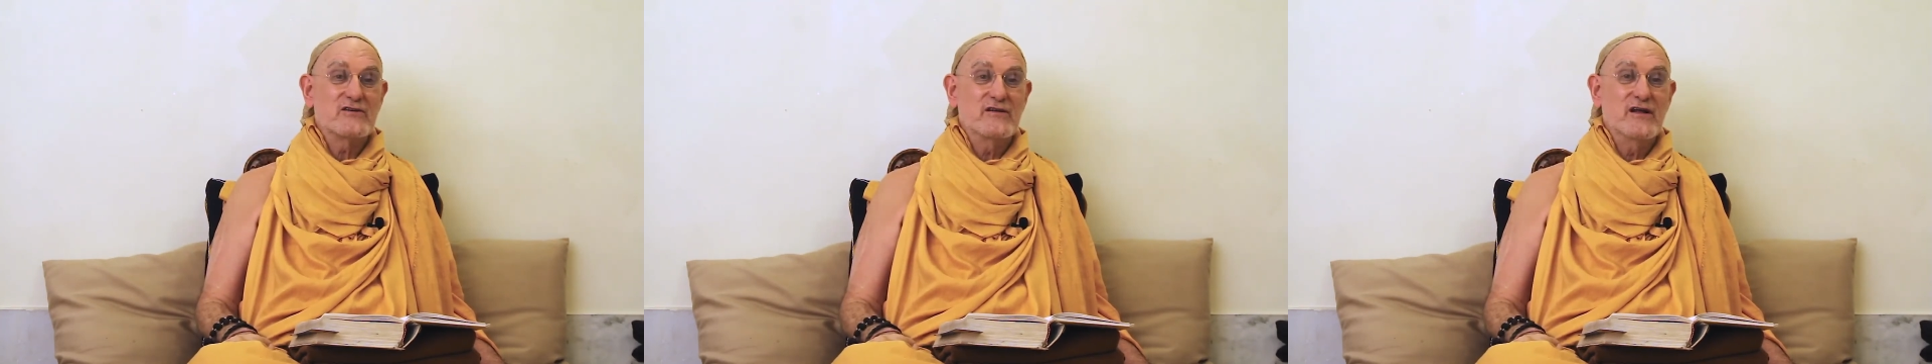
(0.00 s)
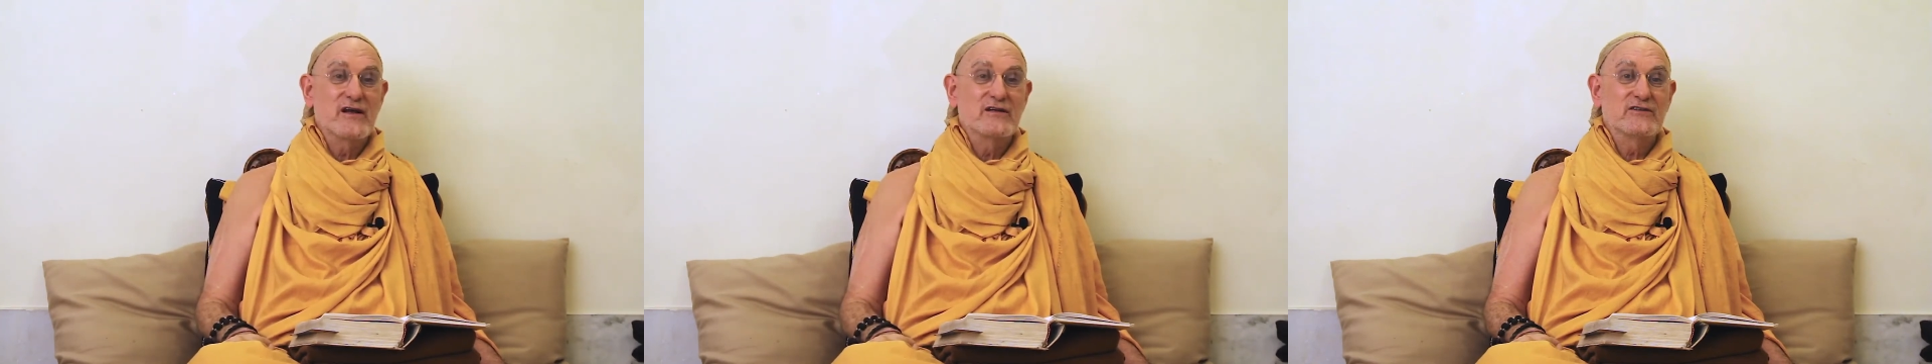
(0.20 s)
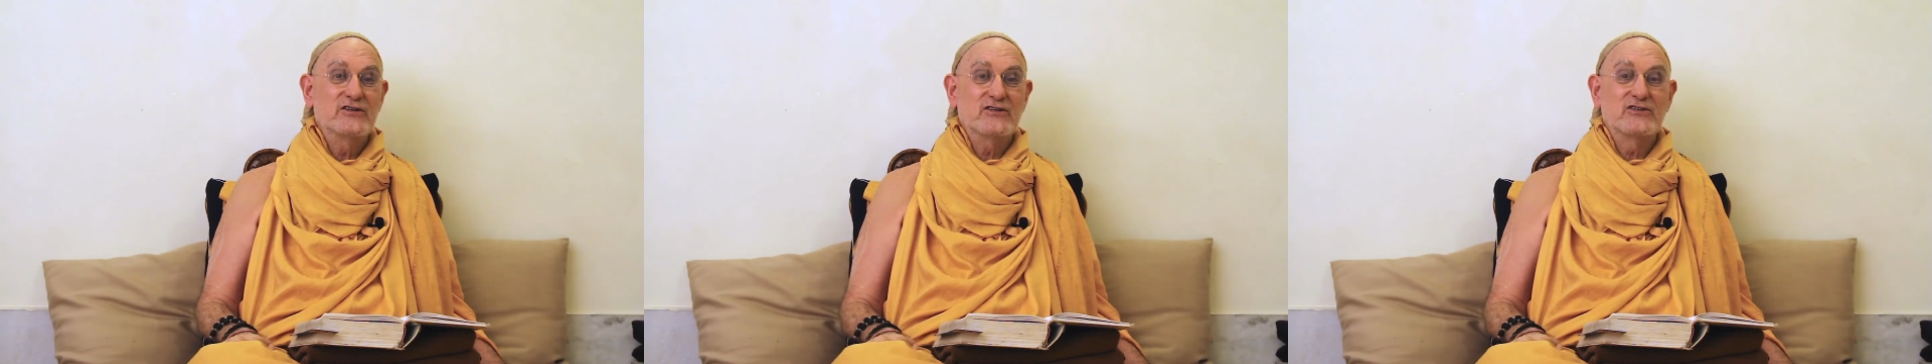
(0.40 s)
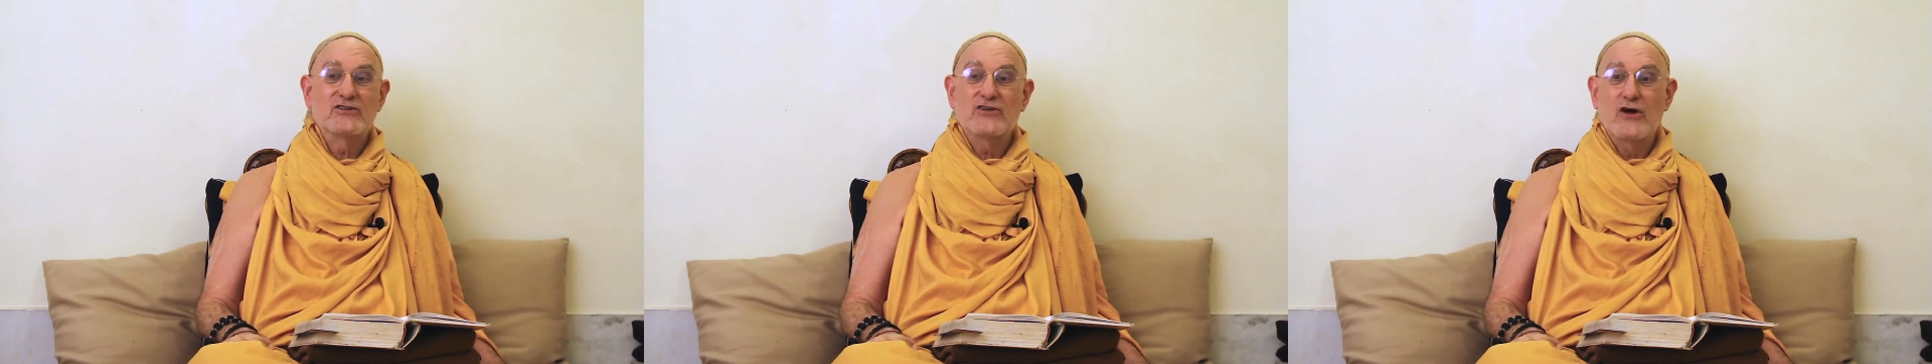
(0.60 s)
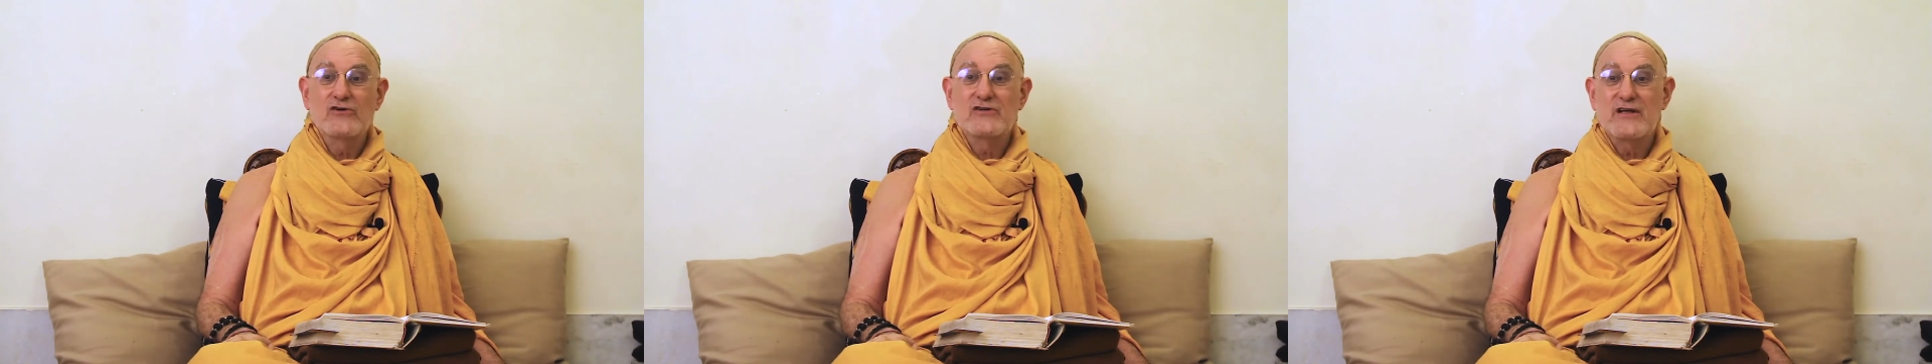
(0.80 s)
then it just
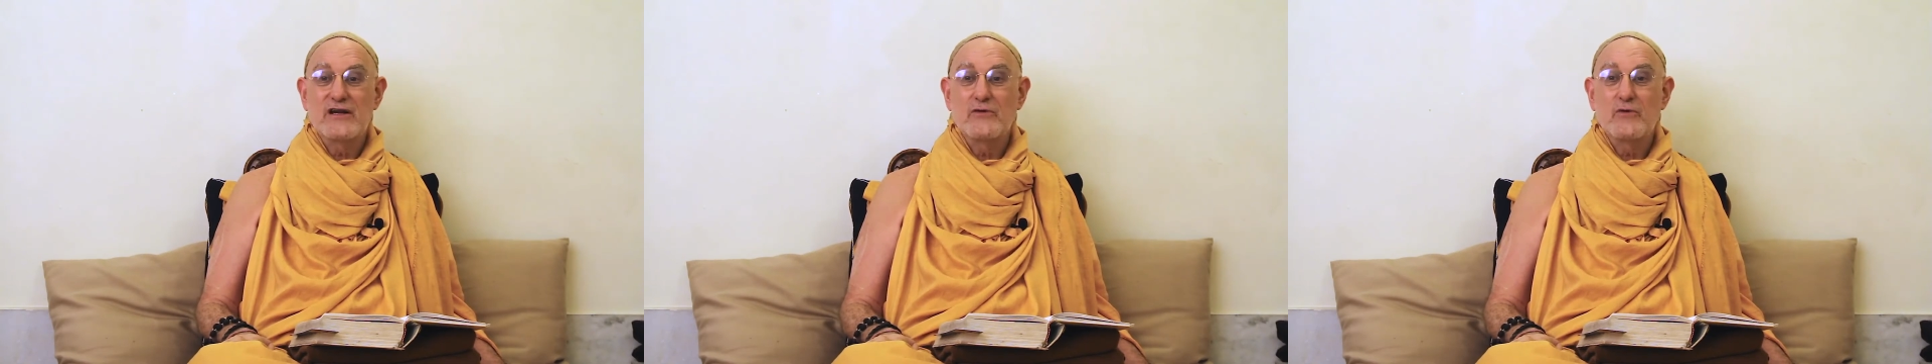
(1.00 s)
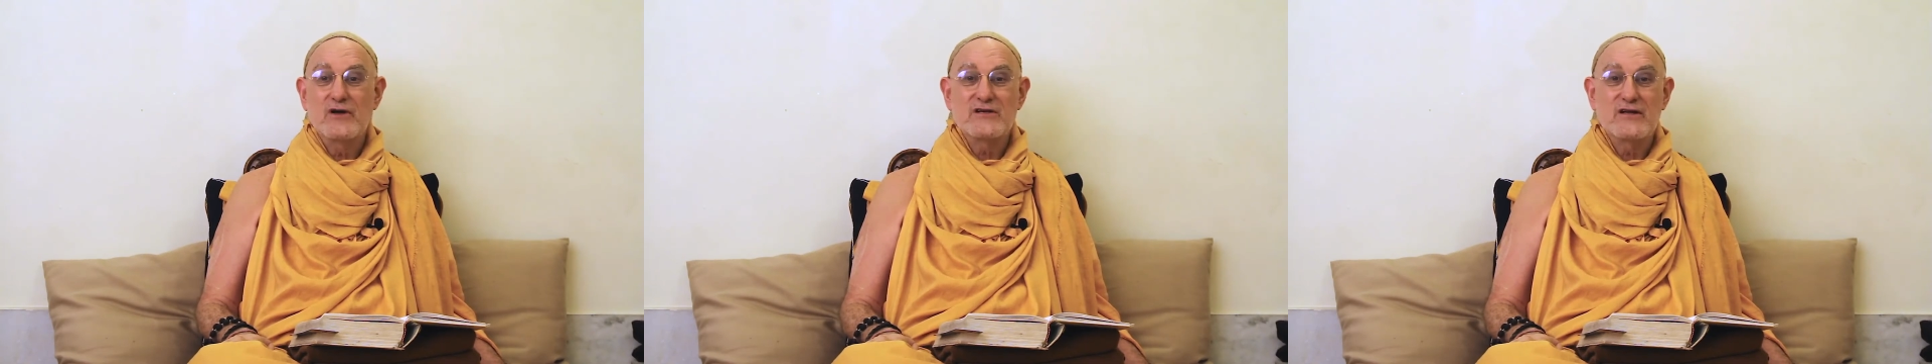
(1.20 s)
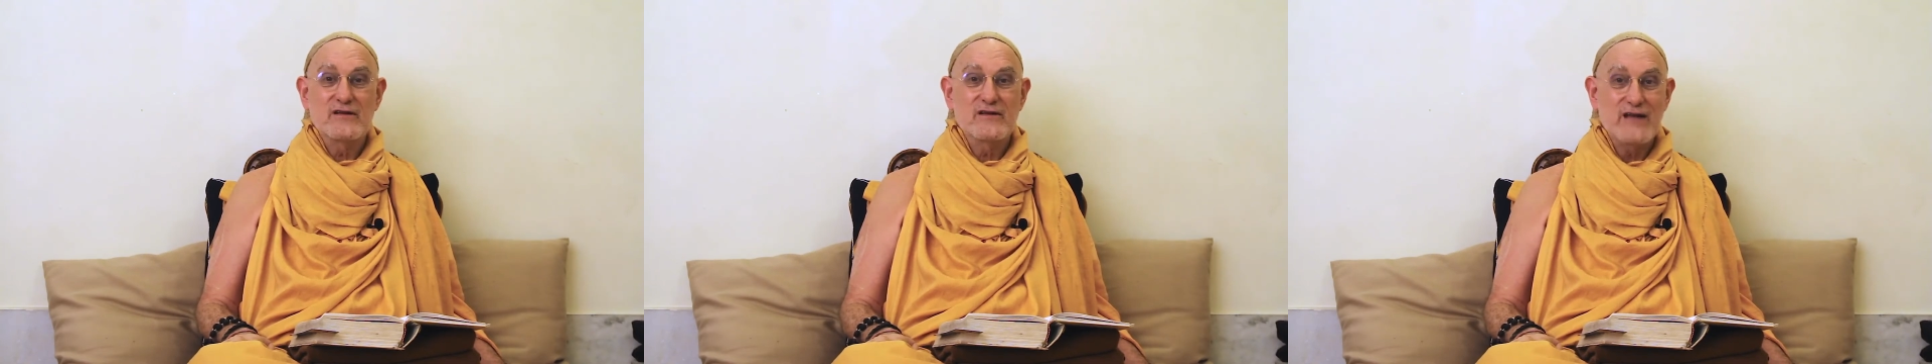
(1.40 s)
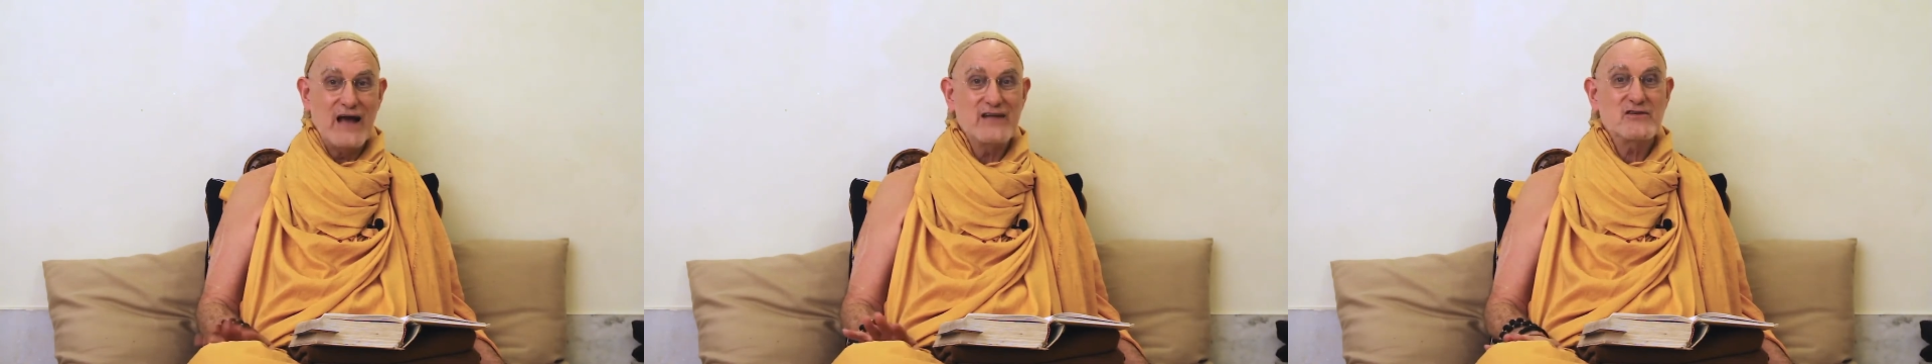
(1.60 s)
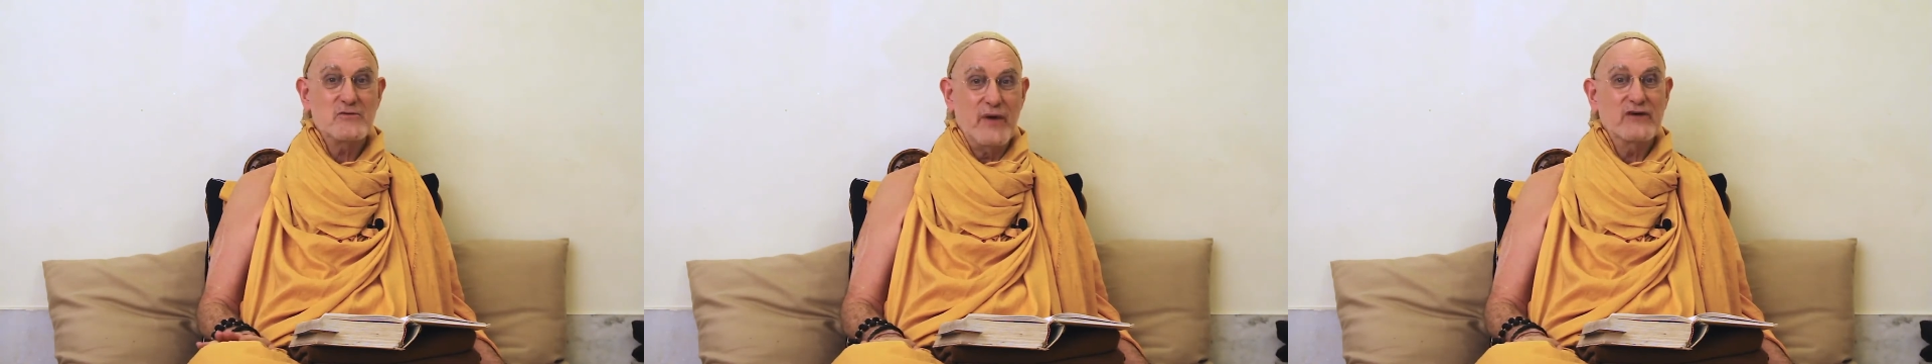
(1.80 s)
shows that he wasn't that
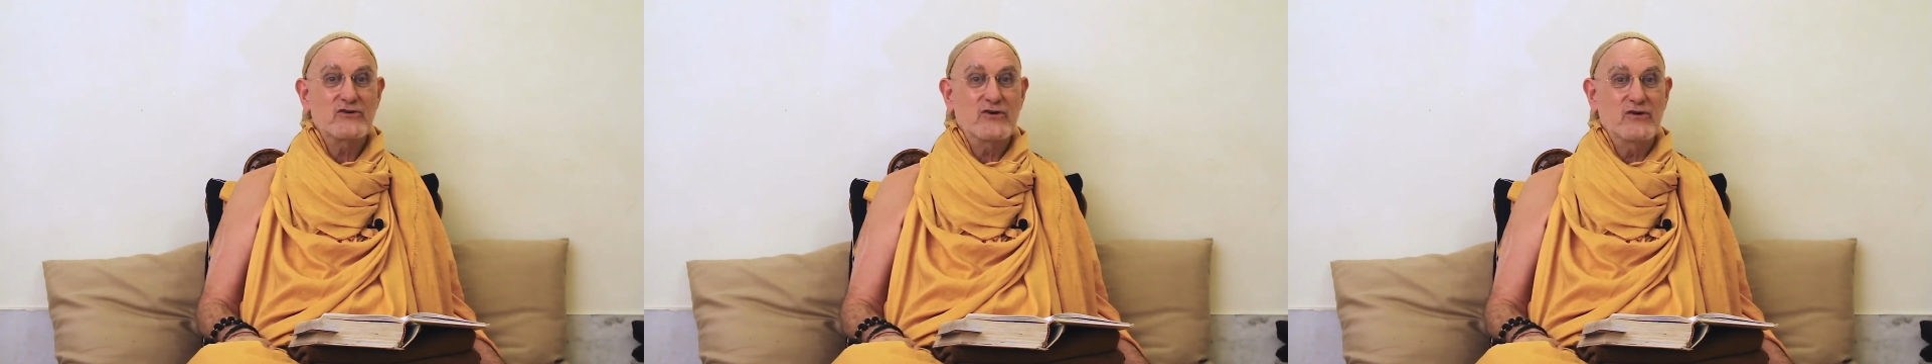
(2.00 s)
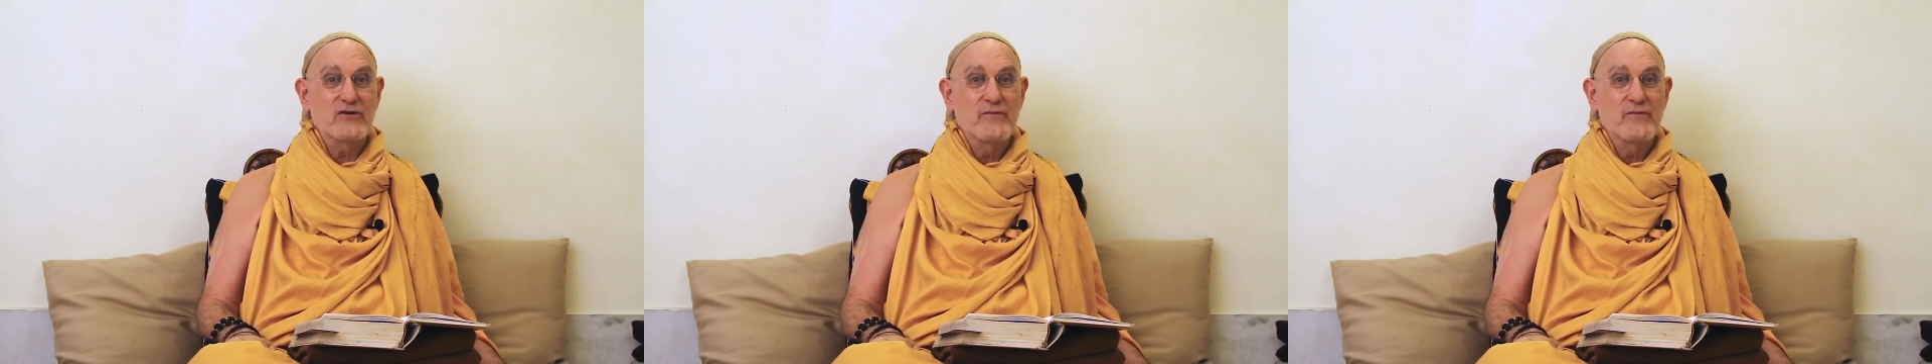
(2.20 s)
special.